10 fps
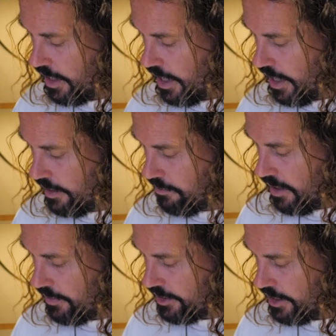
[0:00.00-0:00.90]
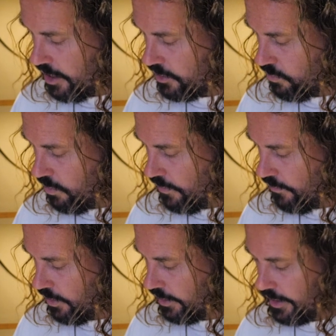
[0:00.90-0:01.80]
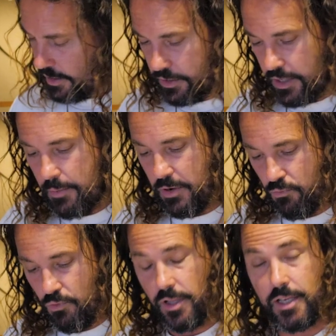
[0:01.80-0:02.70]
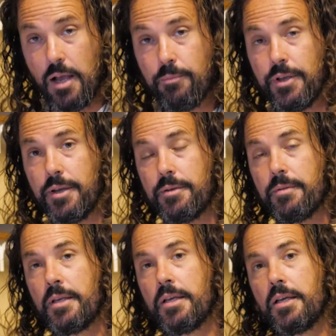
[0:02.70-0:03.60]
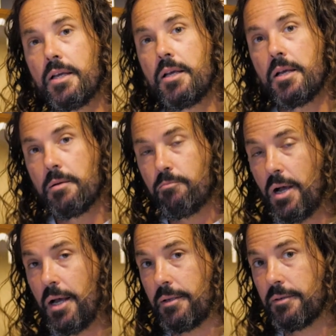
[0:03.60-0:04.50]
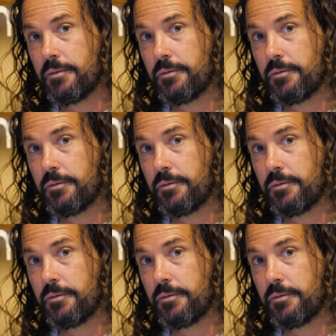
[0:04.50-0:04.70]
and maybe sales qualified leads. They'd be really up there. But